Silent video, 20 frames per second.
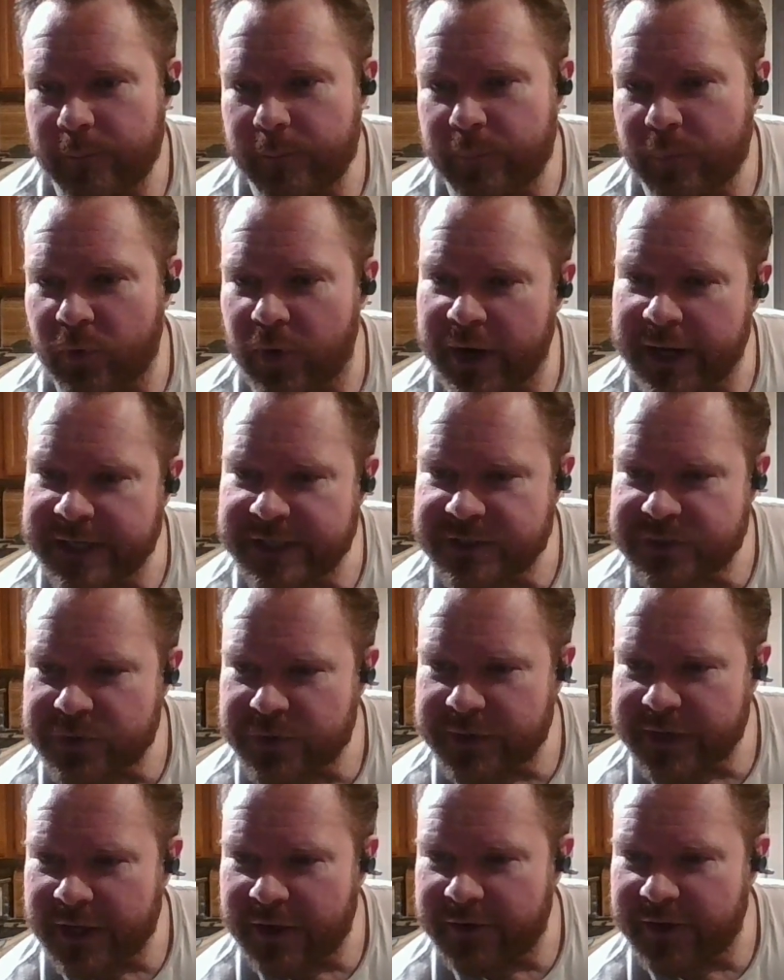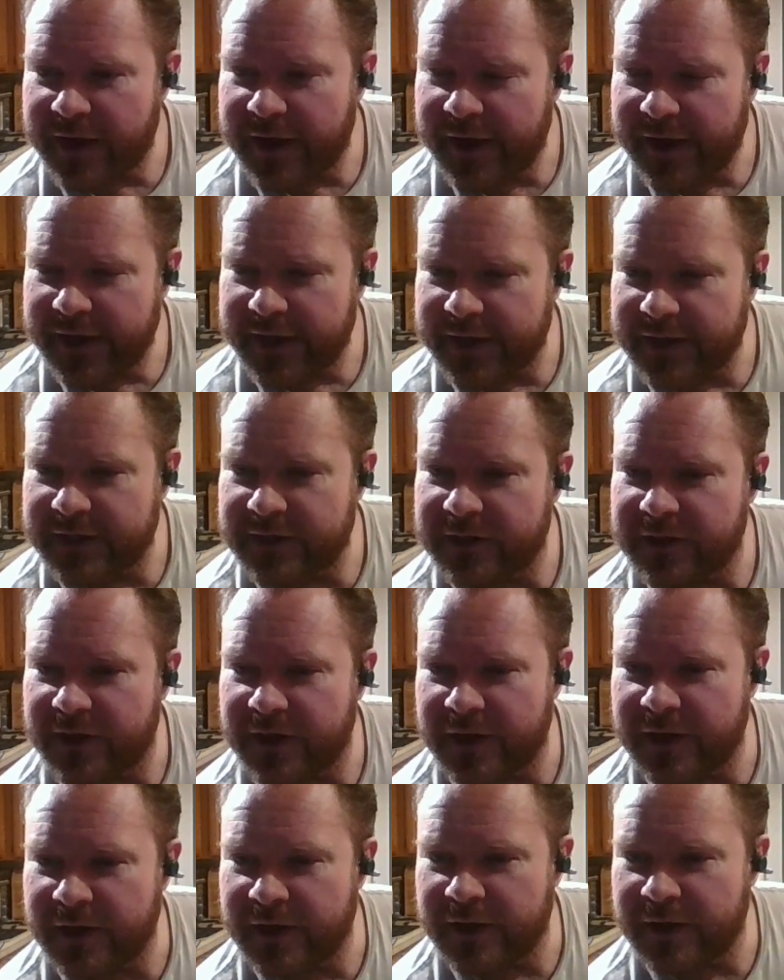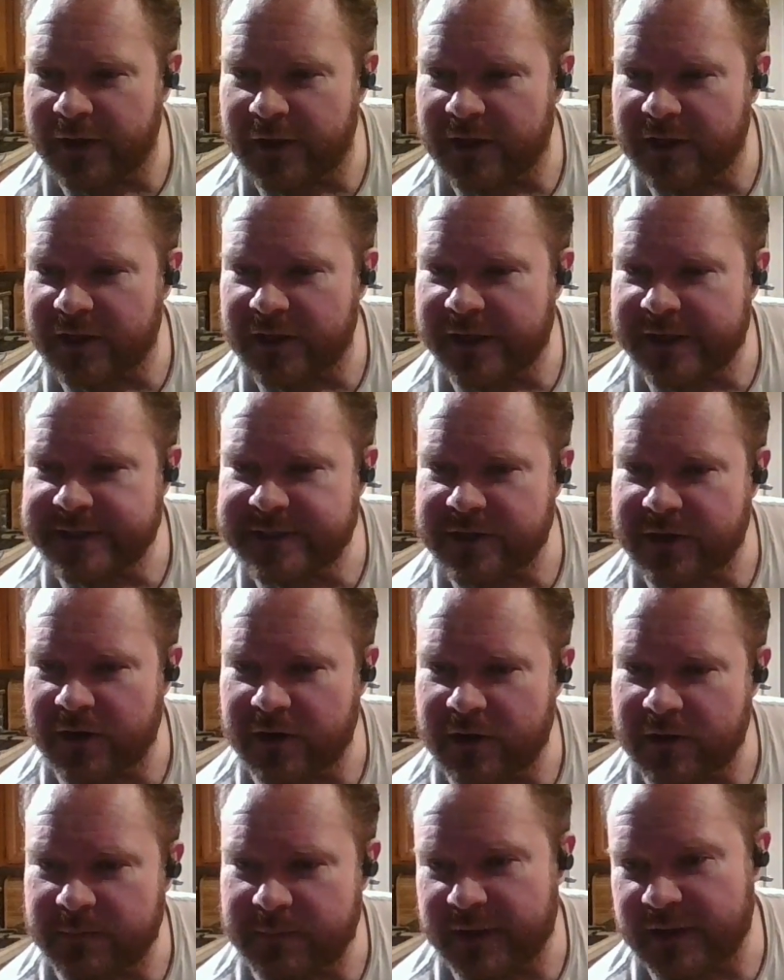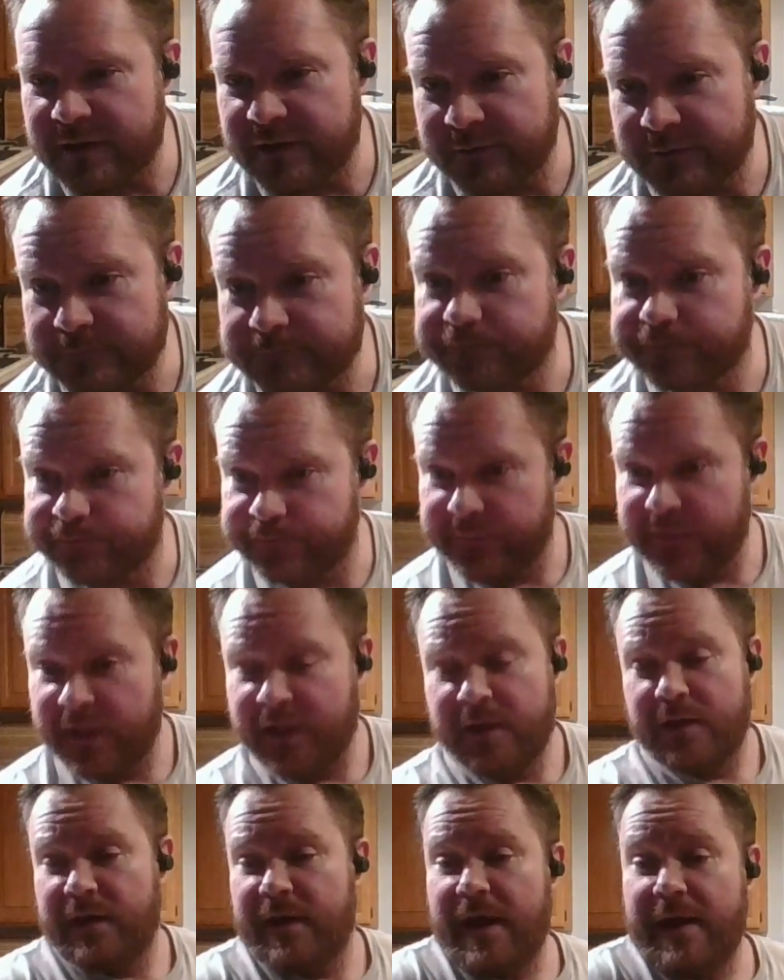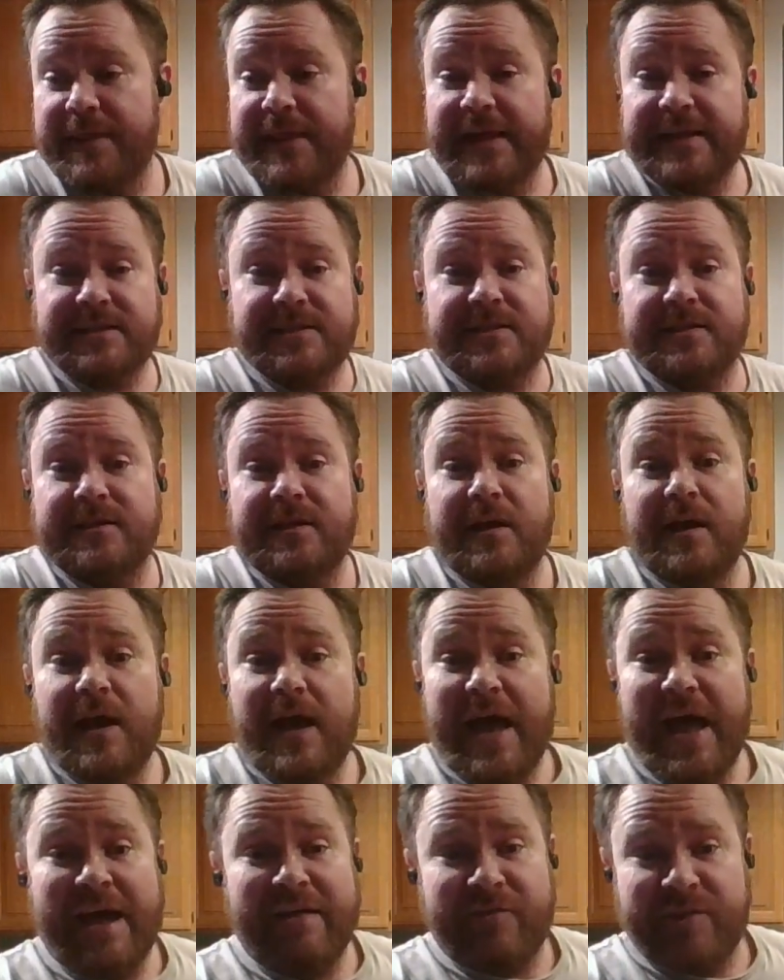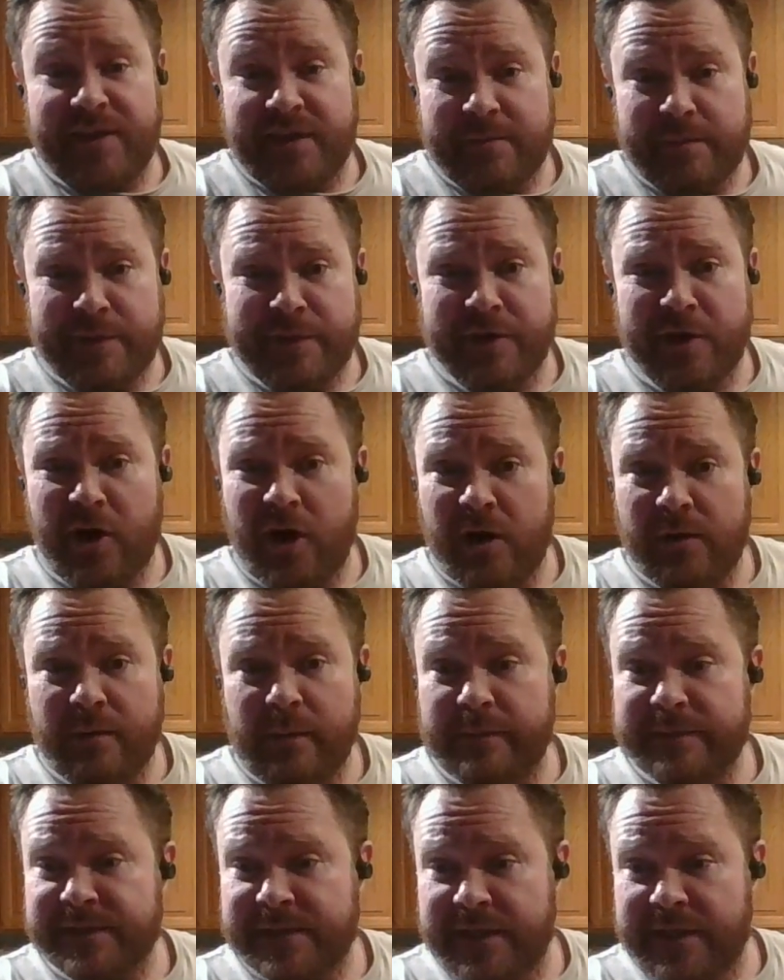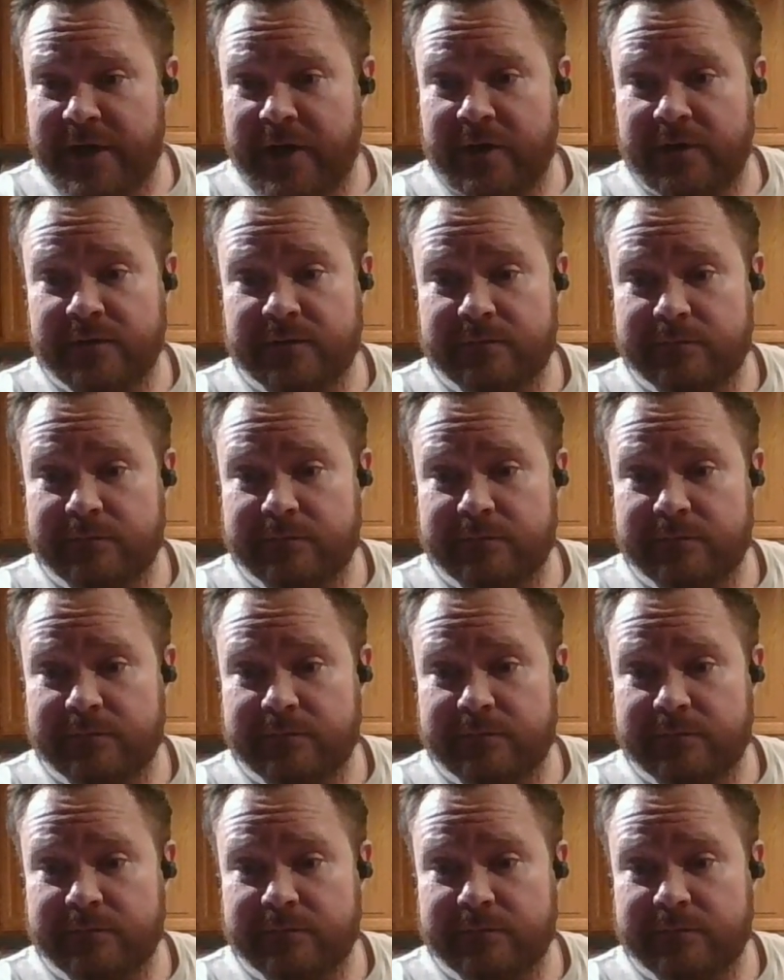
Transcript: Brain torn out. Hi. Lots of garlic billy. Yeah, that's everything but the cardamom is in there.